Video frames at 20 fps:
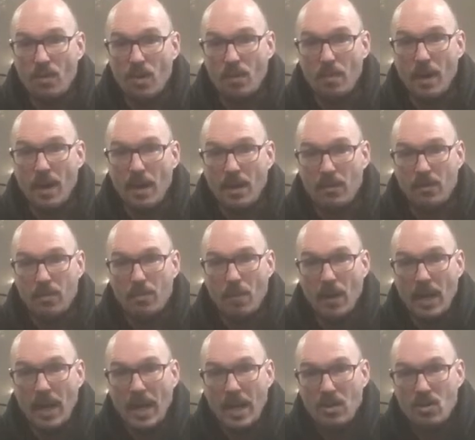that
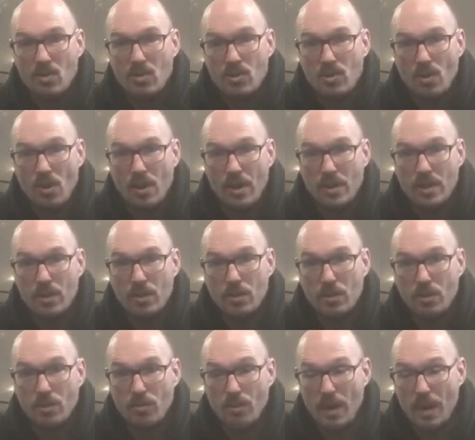my legs are starting to
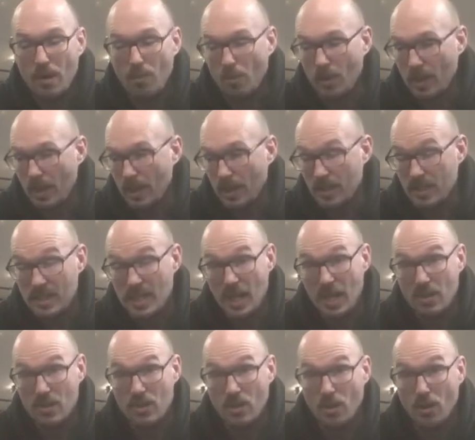create when they
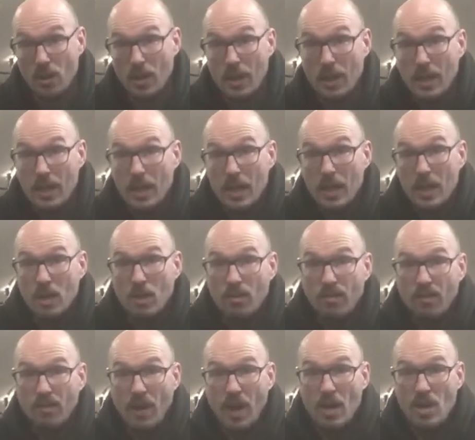extend. So you'll
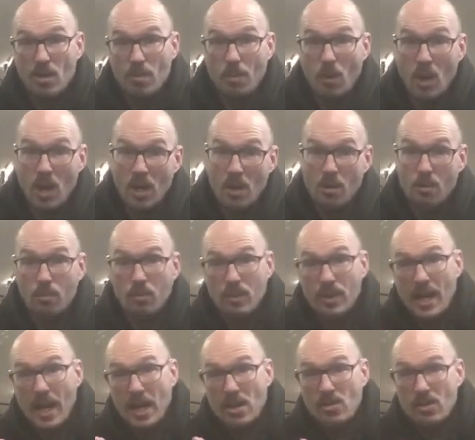find your body will
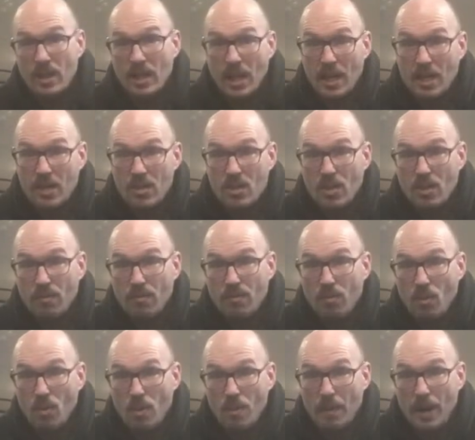naturally kind of shift
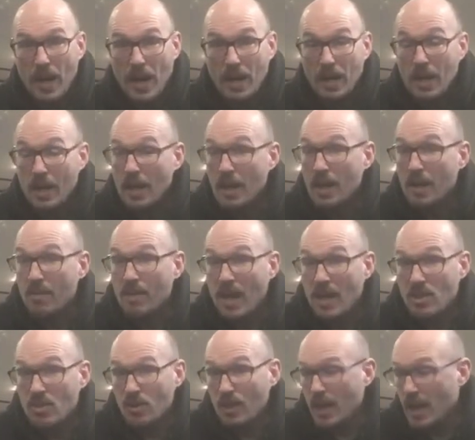forward and back.
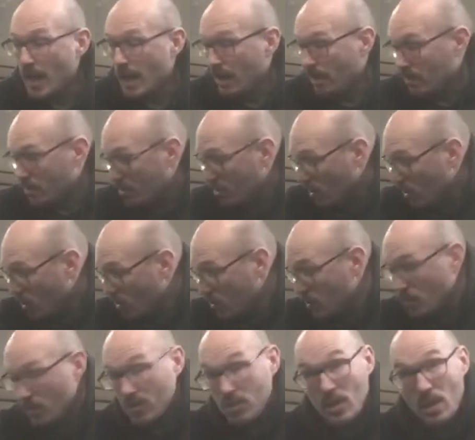That's okay, as long as
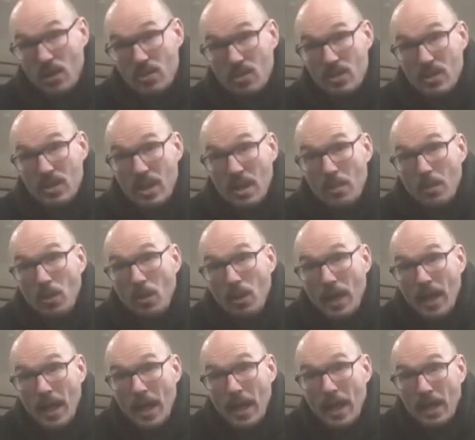your chairs are stable
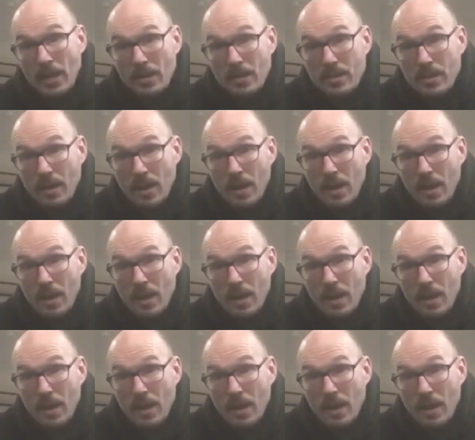and